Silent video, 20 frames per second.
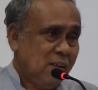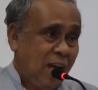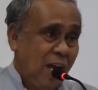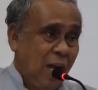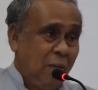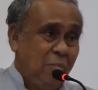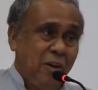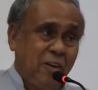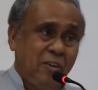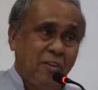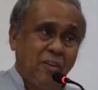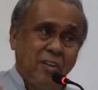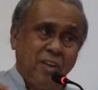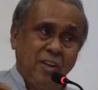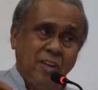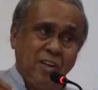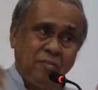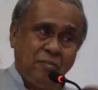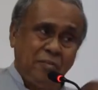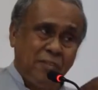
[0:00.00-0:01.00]
I'm not
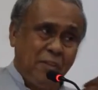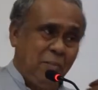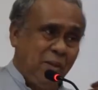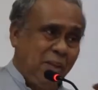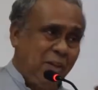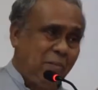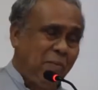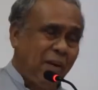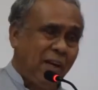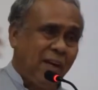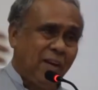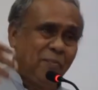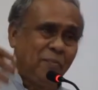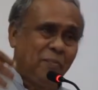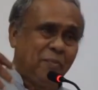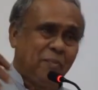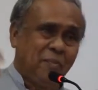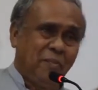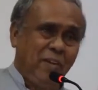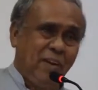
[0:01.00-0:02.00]
talking of the Big Bang,
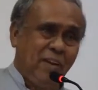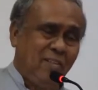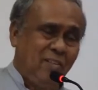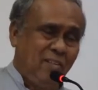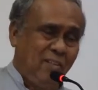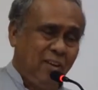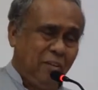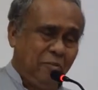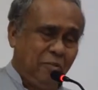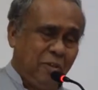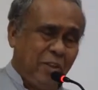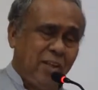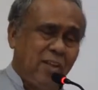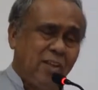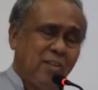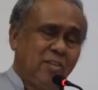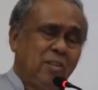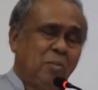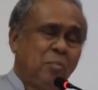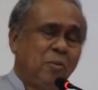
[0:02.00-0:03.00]
where
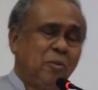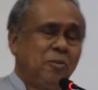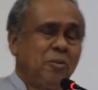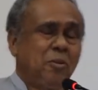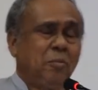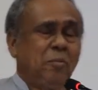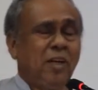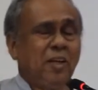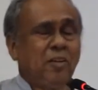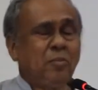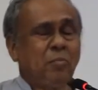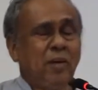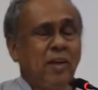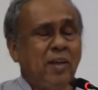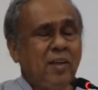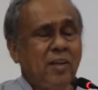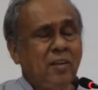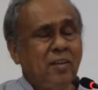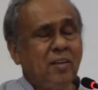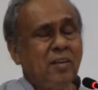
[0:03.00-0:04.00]
everything is supposed to be
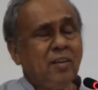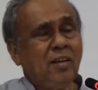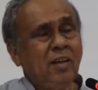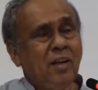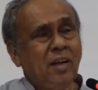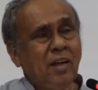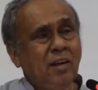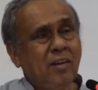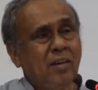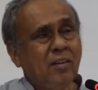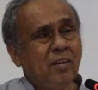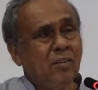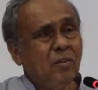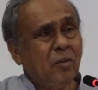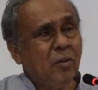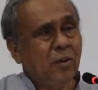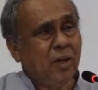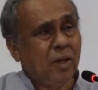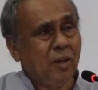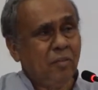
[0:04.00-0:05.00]
expanding and
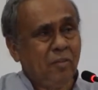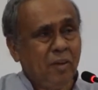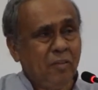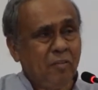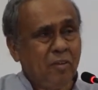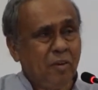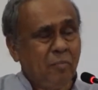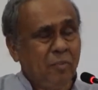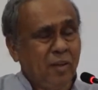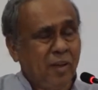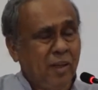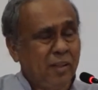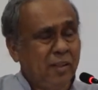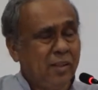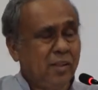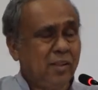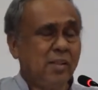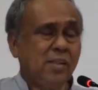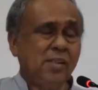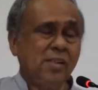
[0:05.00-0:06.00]
going away from the
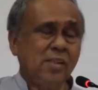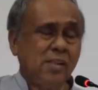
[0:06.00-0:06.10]
other,